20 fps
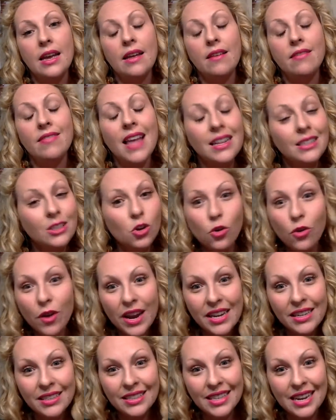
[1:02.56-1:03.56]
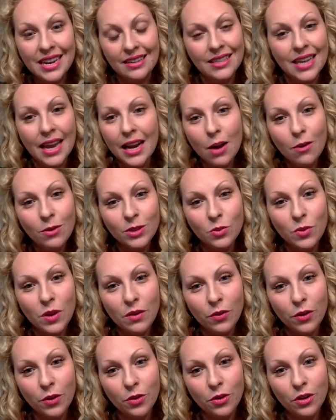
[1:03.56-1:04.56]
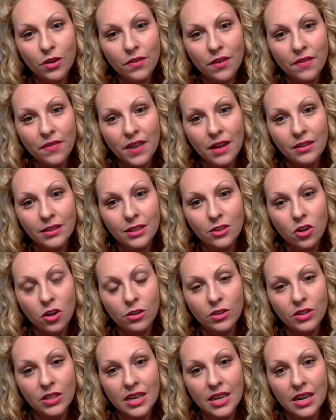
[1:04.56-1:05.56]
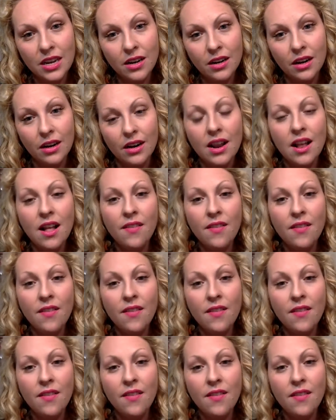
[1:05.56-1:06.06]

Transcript: That's crazy. 10 hours a week for $35,000 a year.